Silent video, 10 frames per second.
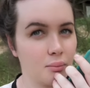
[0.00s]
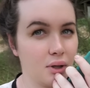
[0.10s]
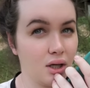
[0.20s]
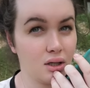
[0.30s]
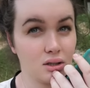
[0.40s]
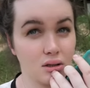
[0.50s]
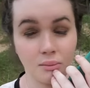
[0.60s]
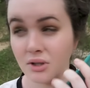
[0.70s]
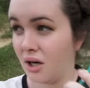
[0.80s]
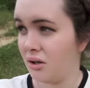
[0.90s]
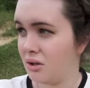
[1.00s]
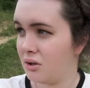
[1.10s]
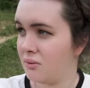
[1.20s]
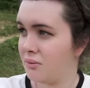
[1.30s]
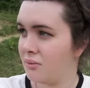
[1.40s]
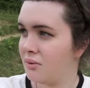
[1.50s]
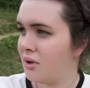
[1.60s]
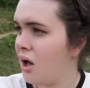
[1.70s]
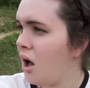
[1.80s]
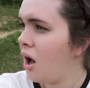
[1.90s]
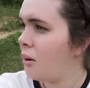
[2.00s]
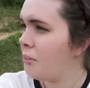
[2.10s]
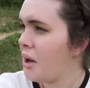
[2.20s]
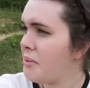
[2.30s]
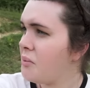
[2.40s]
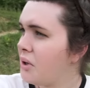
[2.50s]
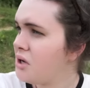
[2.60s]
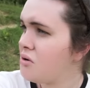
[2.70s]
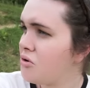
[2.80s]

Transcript: Bitch, I'm telling you. Bubby, what are you